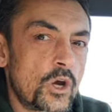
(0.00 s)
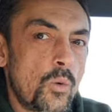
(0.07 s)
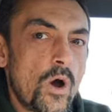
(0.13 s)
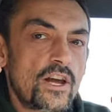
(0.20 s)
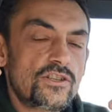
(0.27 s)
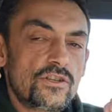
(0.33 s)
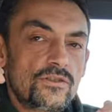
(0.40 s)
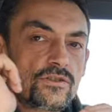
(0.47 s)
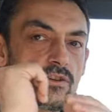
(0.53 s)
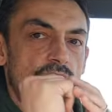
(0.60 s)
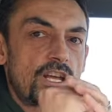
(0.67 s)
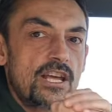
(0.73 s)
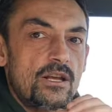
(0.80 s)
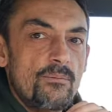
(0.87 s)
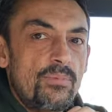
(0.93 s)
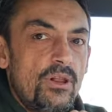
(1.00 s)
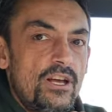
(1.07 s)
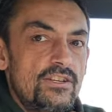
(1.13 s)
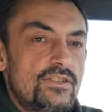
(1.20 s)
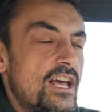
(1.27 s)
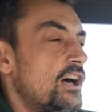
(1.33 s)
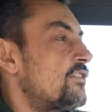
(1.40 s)
questions are taking
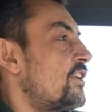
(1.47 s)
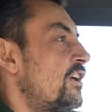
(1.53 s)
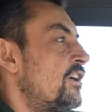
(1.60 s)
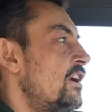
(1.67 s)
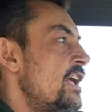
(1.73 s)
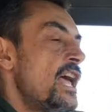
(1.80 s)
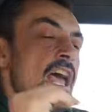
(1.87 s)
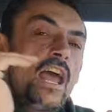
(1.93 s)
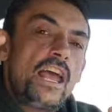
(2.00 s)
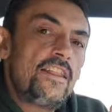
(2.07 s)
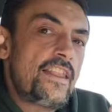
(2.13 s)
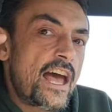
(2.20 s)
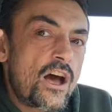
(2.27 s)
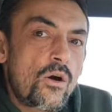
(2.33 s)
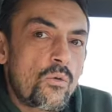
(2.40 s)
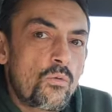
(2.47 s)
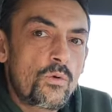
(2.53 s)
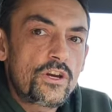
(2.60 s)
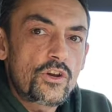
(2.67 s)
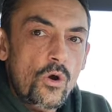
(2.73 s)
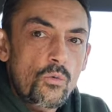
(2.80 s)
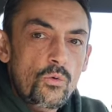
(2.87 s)
place out there, and now we
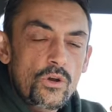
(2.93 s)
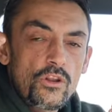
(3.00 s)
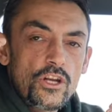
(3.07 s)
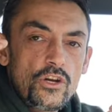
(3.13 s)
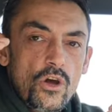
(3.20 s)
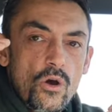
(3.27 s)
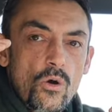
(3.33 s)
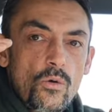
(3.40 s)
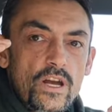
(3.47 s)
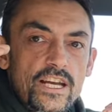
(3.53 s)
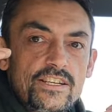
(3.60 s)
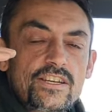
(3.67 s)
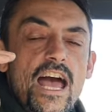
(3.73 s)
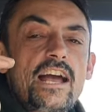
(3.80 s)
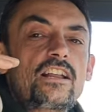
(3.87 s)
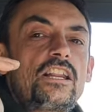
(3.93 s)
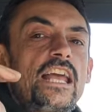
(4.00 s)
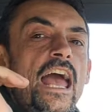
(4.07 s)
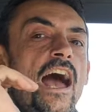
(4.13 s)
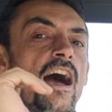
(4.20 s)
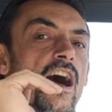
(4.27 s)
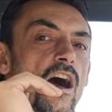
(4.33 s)
don't really know exactly
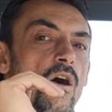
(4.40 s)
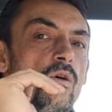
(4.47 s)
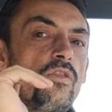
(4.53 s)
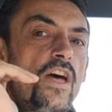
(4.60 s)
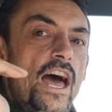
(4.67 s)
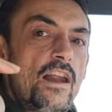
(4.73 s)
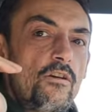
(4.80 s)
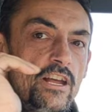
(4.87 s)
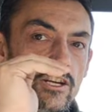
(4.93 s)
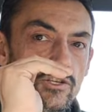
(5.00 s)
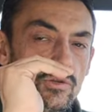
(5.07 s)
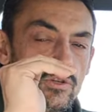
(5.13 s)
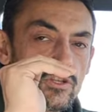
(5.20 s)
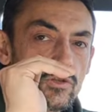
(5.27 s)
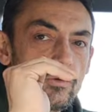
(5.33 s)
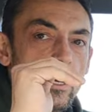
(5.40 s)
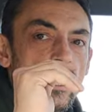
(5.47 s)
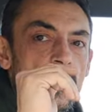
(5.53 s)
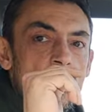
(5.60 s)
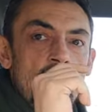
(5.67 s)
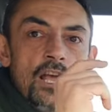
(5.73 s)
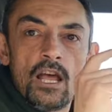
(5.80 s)
how that interest
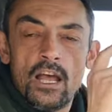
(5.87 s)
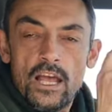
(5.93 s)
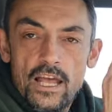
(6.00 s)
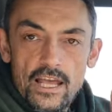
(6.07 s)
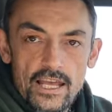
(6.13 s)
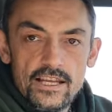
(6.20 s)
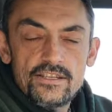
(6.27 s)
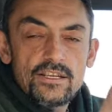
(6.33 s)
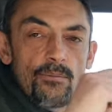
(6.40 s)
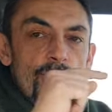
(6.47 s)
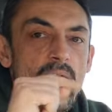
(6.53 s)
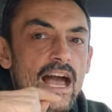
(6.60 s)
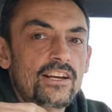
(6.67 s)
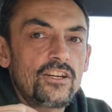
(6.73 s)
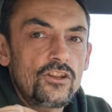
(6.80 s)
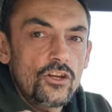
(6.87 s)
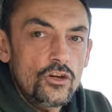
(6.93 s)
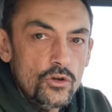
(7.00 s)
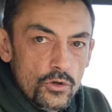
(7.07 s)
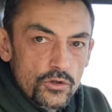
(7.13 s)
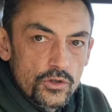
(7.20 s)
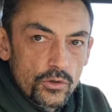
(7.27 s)
rate is impacting the
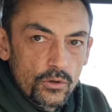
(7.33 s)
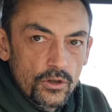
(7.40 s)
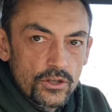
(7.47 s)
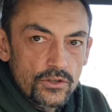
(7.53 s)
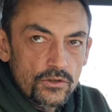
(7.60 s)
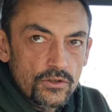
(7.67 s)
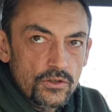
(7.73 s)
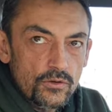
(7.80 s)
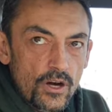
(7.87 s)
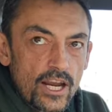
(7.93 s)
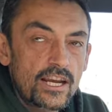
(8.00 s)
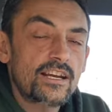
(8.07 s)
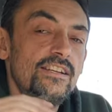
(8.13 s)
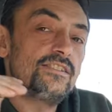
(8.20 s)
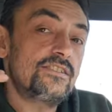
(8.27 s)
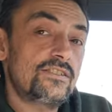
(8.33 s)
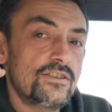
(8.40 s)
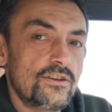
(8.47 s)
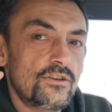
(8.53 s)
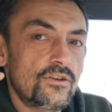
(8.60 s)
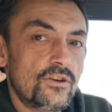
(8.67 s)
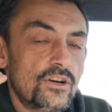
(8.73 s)
neutral interest rate,
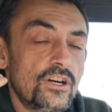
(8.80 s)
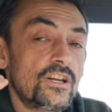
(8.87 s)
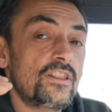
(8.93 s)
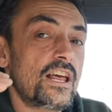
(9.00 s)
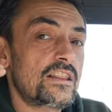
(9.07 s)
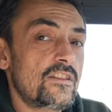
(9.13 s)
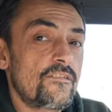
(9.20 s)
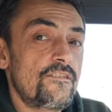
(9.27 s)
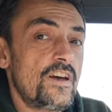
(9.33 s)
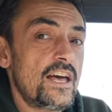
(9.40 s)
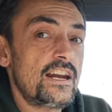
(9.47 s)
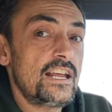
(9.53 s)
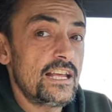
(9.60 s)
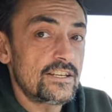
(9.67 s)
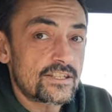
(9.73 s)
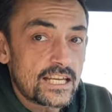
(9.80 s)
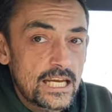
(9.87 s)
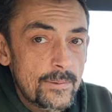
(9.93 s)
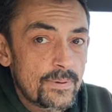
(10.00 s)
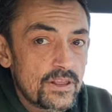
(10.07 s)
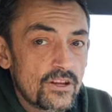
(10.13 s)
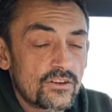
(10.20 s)
considering that the Fed is
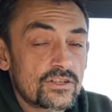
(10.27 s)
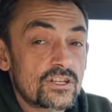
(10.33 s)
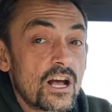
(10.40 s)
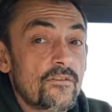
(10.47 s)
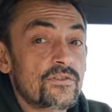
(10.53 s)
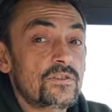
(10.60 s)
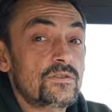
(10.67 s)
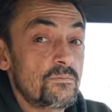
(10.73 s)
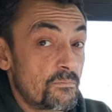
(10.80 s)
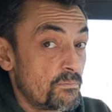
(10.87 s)
keeping their stuff,